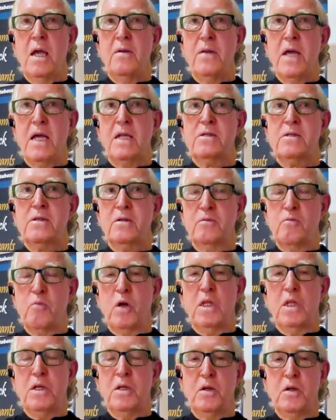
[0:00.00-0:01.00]
And that's
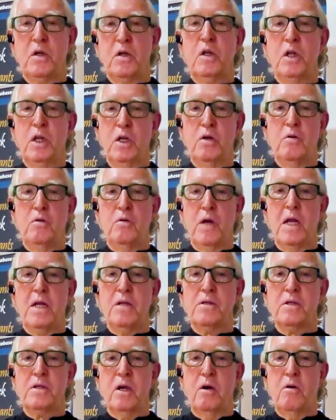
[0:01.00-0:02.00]
really the clue.
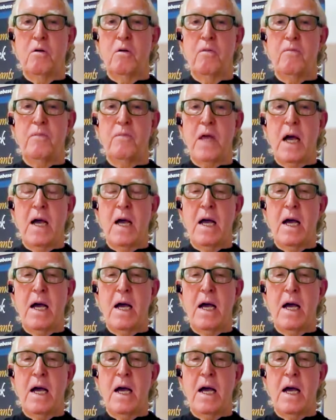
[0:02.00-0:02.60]
And so